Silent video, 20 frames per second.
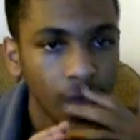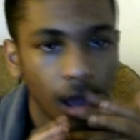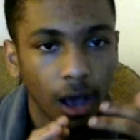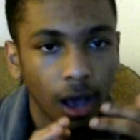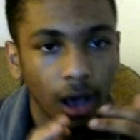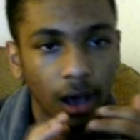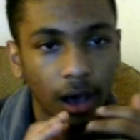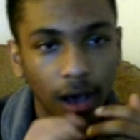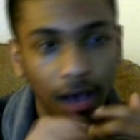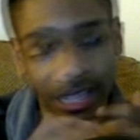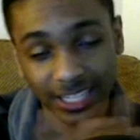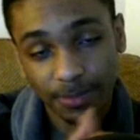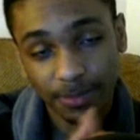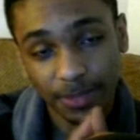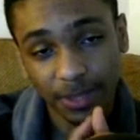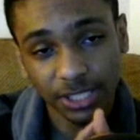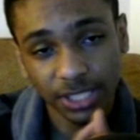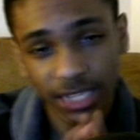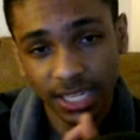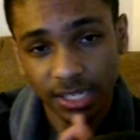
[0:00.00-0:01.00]

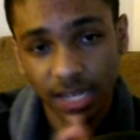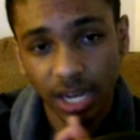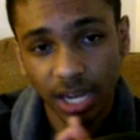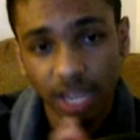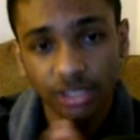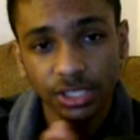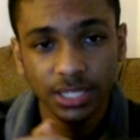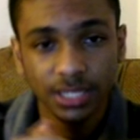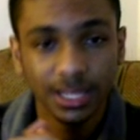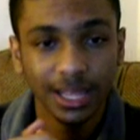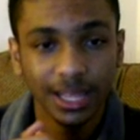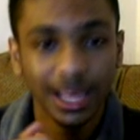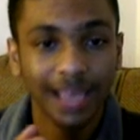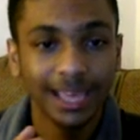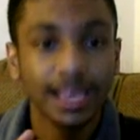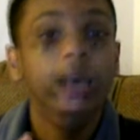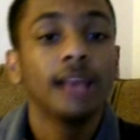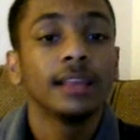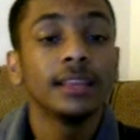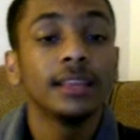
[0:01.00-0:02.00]
especially in dungeons,
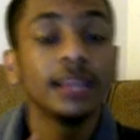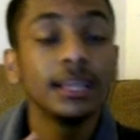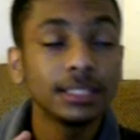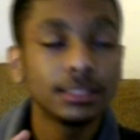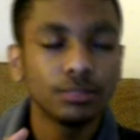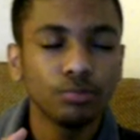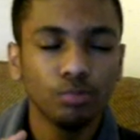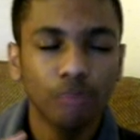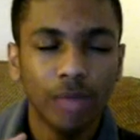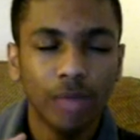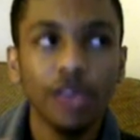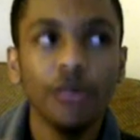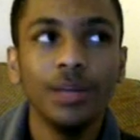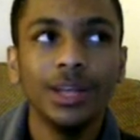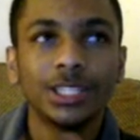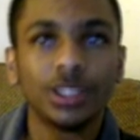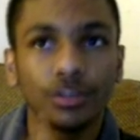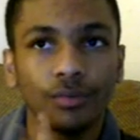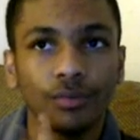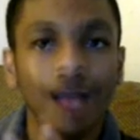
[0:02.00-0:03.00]
like things that you
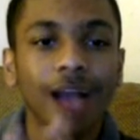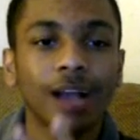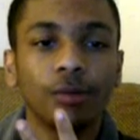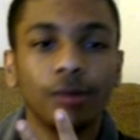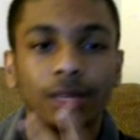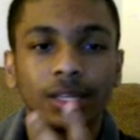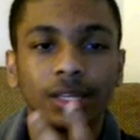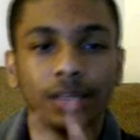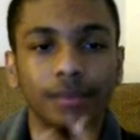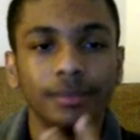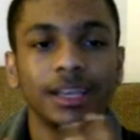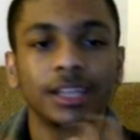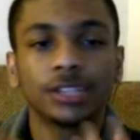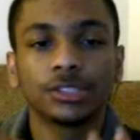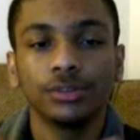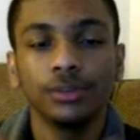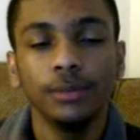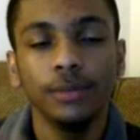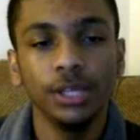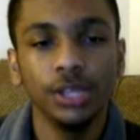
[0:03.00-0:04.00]
interact with can be
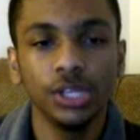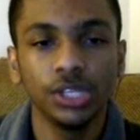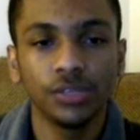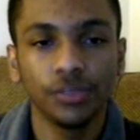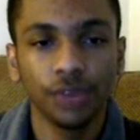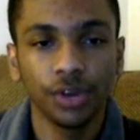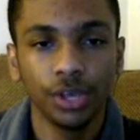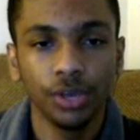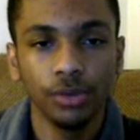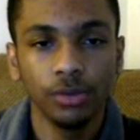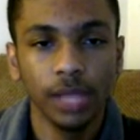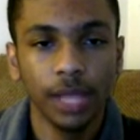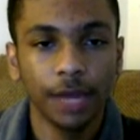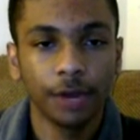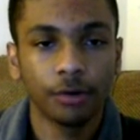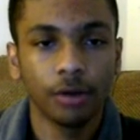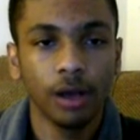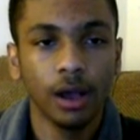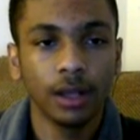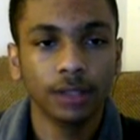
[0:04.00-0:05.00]
extremely useful to you
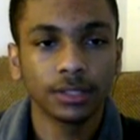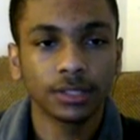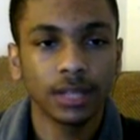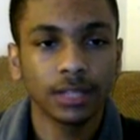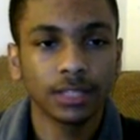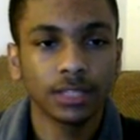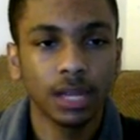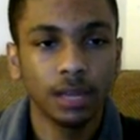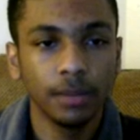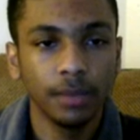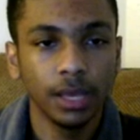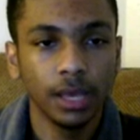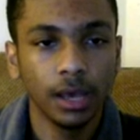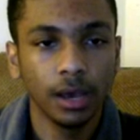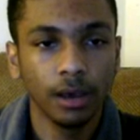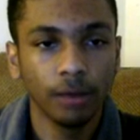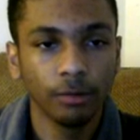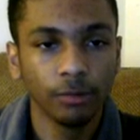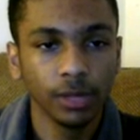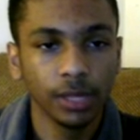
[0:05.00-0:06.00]
later on. So that's going to be
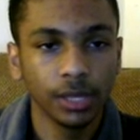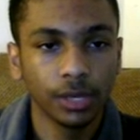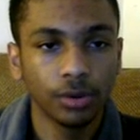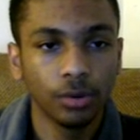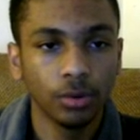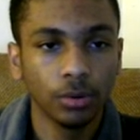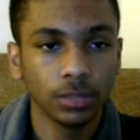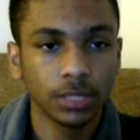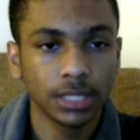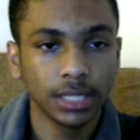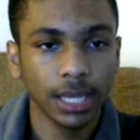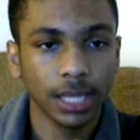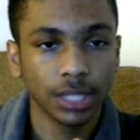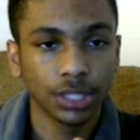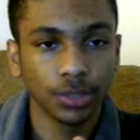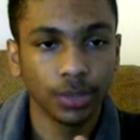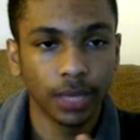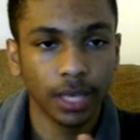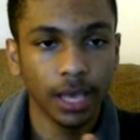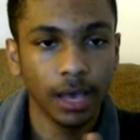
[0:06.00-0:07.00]
really cool to take
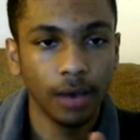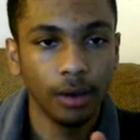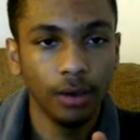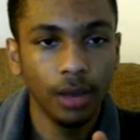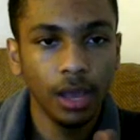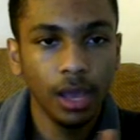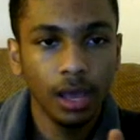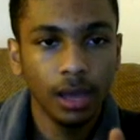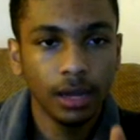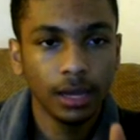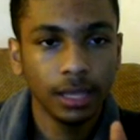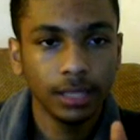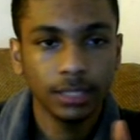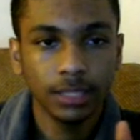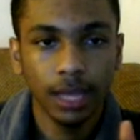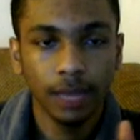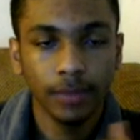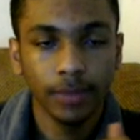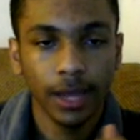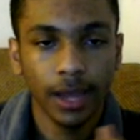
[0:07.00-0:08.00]
into account next
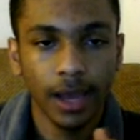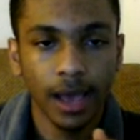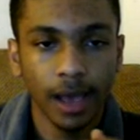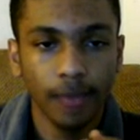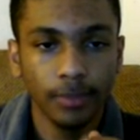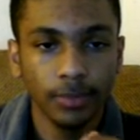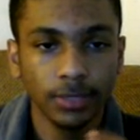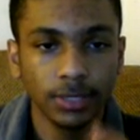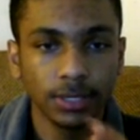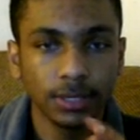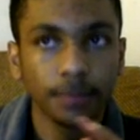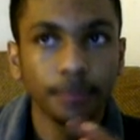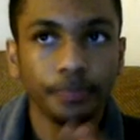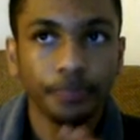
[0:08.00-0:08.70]
time that happens.